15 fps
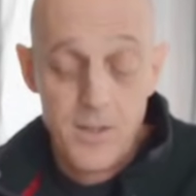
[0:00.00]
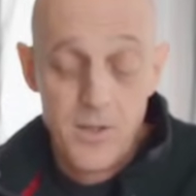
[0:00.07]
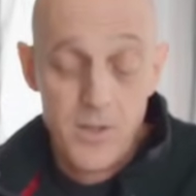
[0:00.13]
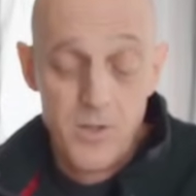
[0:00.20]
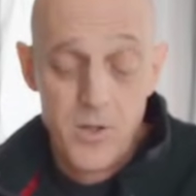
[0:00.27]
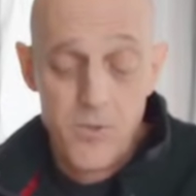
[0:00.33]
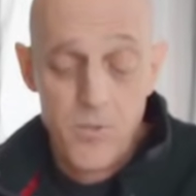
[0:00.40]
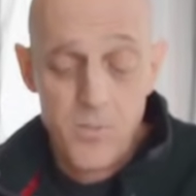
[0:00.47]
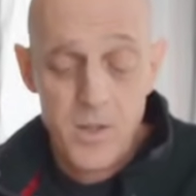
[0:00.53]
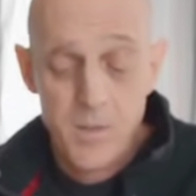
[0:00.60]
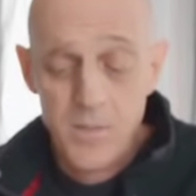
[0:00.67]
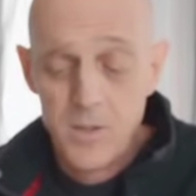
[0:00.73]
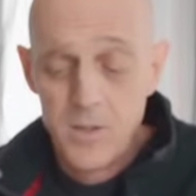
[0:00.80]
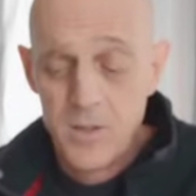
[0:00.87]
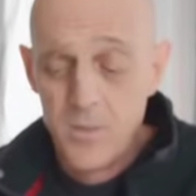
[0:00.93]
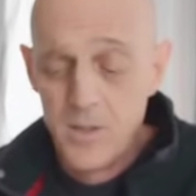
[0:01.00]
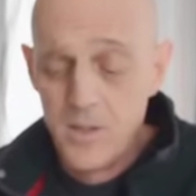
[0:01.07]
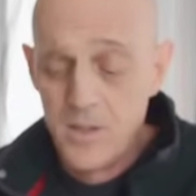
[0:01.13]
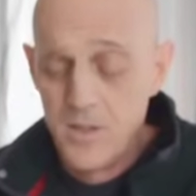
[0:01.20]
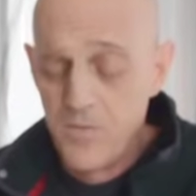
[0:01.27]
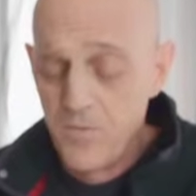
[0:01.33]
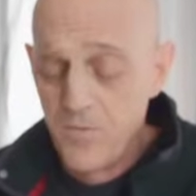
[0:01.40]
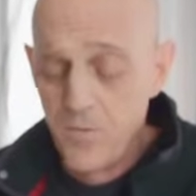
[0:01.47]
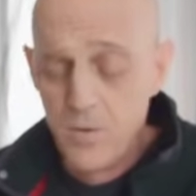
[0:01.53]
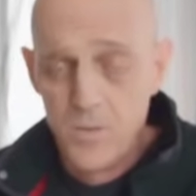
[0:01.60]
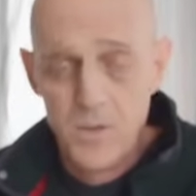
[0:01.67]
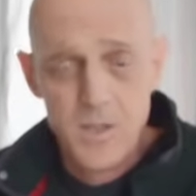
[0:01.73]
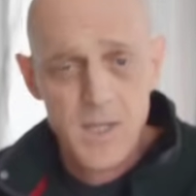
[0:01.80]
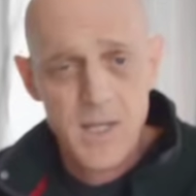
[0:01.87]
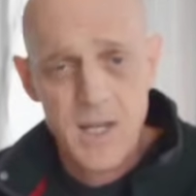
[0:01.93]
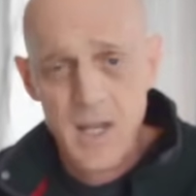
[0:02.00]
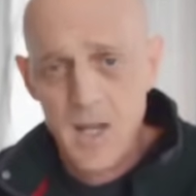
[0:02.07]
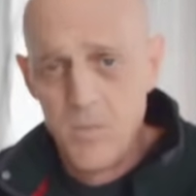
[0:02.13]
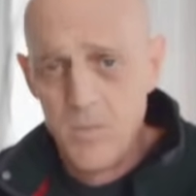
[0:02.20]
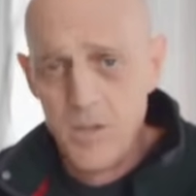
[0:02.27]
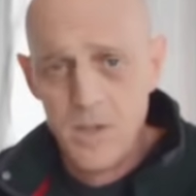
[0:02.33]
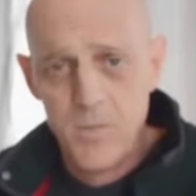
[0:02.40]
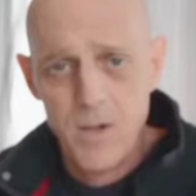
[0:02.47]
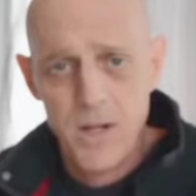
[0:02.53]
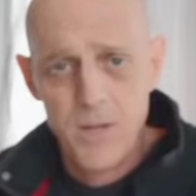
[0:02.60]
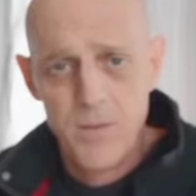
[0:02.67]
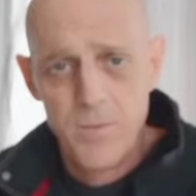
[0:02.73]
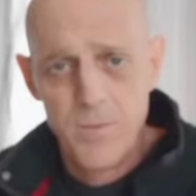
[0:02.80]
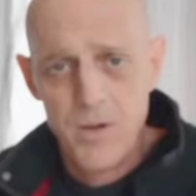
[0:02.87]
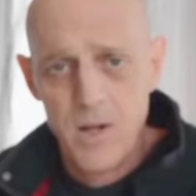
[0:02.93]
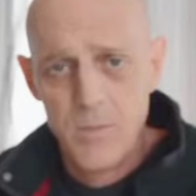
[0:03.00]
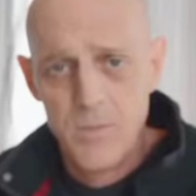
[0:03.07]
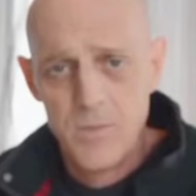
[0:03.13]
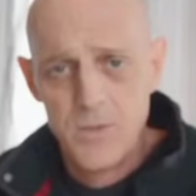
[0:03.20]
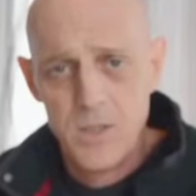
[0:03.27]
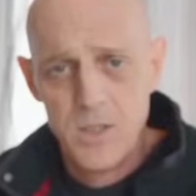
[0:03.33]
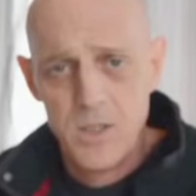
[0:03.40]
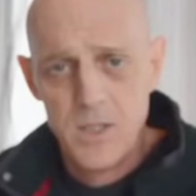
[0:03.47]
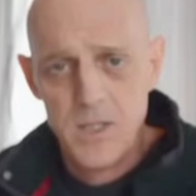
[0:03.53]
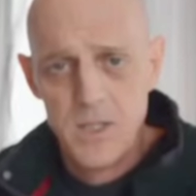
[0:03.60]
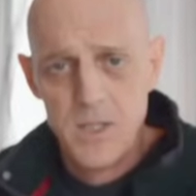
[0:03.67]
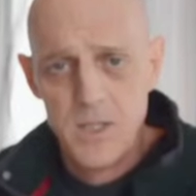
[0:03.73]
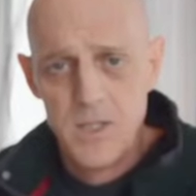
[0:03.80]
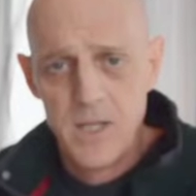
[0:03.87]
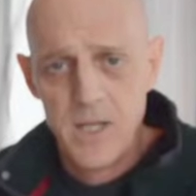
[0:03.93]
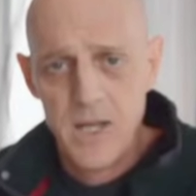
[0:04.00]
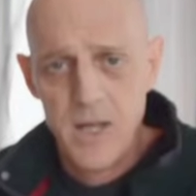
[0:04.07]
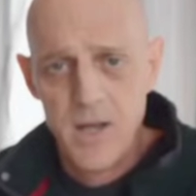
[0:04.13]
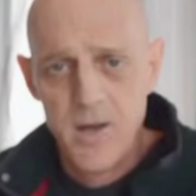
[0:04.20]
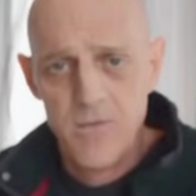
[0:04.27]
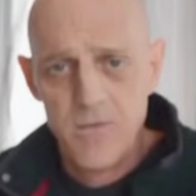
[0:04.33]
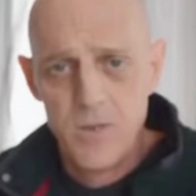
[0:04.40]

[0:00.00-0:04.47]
and the general public to be as informed as they can be about the problems and diseases they have,